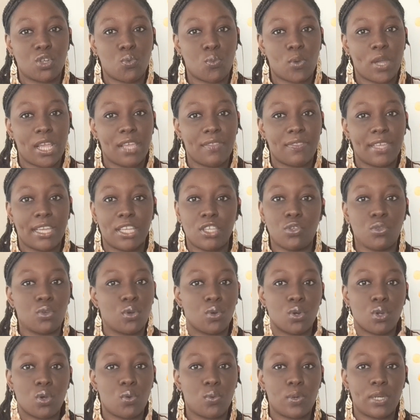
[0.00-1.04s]
in a way that you
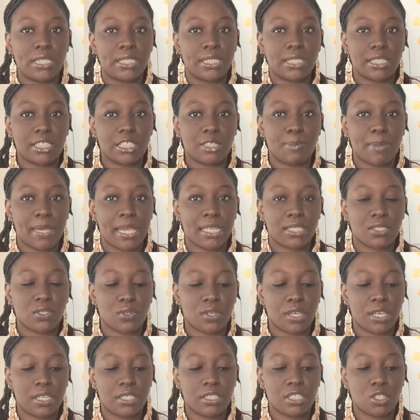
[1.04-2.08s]
don't always expect
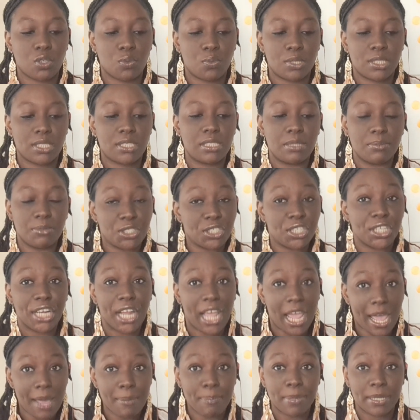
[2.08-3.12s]
okay so when some shit
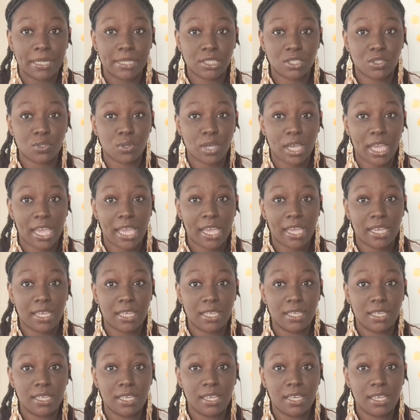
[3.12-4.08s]
happens okay